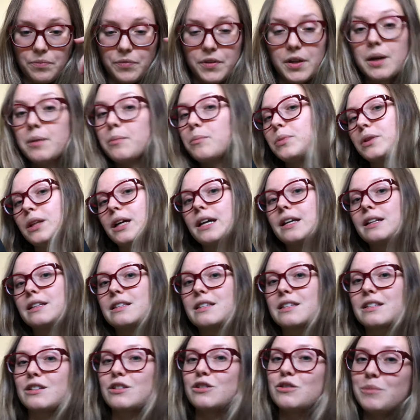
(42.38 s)

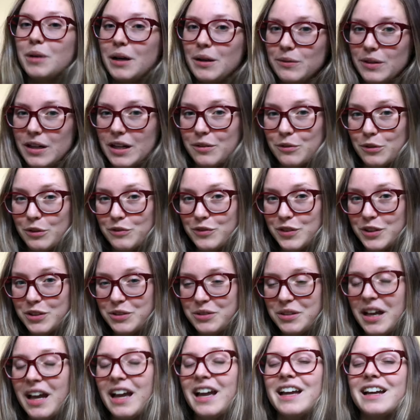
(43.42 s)
complaints to my rant
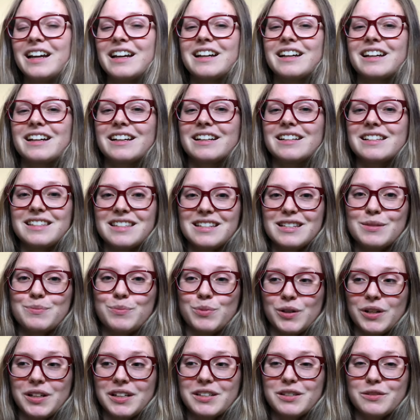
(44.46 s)
review, because this
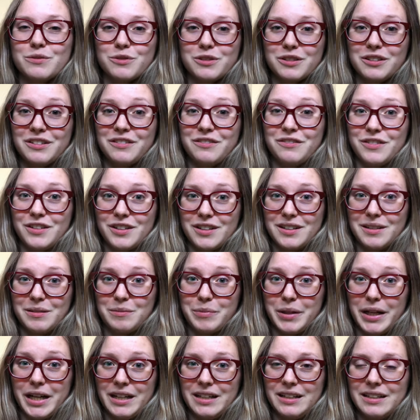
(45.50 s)
book is really fucking
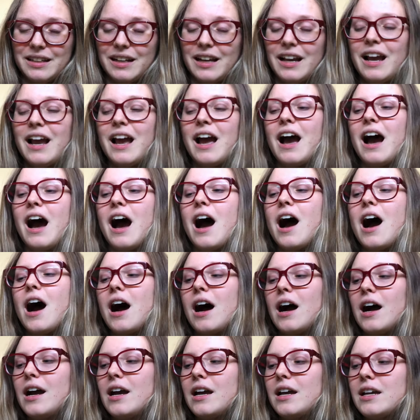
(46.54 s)
bad.
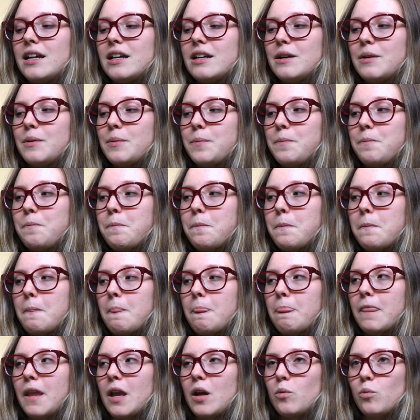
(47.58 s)
I
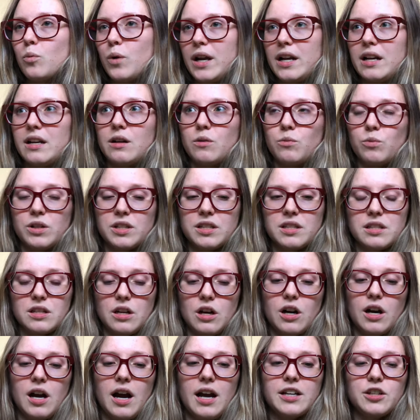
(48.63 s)
rated it 1
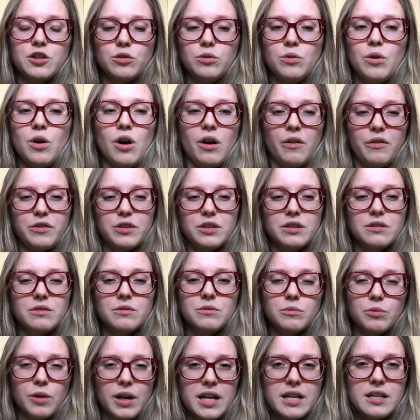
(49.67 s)
star. I don't
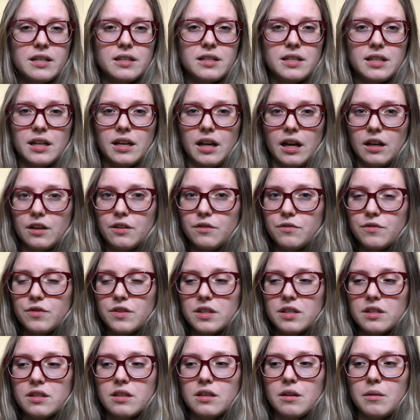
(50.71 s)
often rate
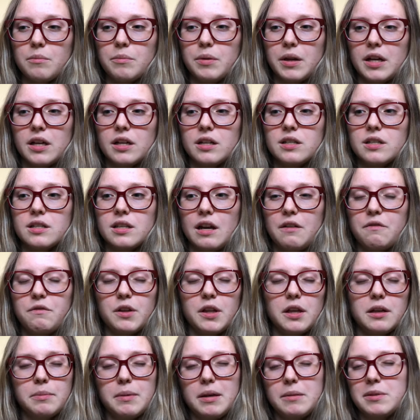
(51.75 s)
DNFs because I feel
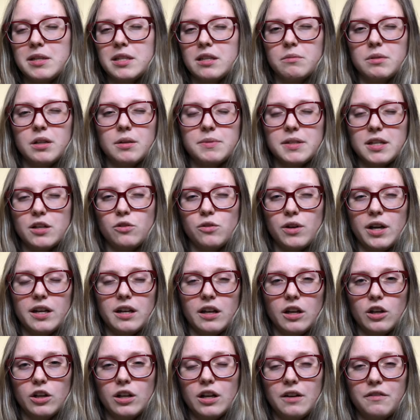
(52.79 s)
like maybe sometimes I don't get a
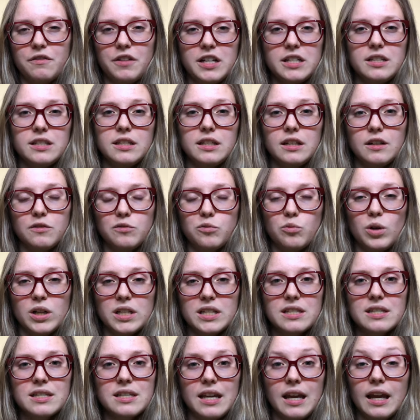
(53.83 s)
good enough idea of
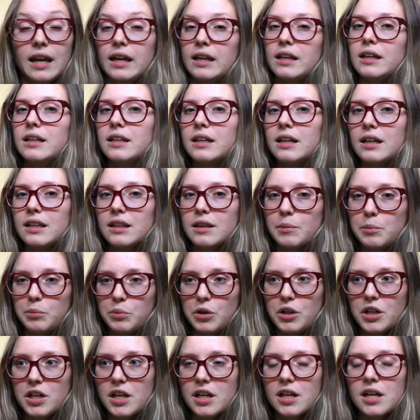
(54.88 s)
what's in the
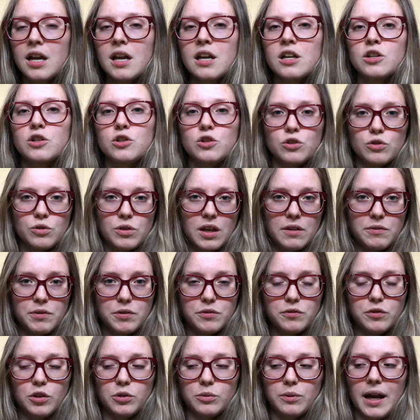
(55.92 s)
book to give a
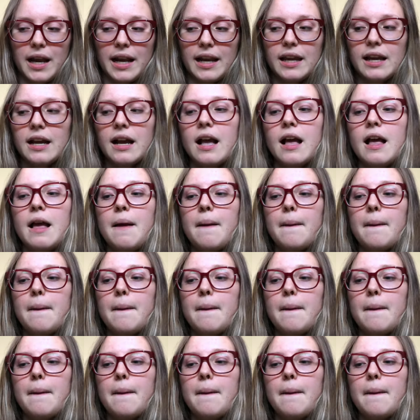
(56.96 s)
full rating,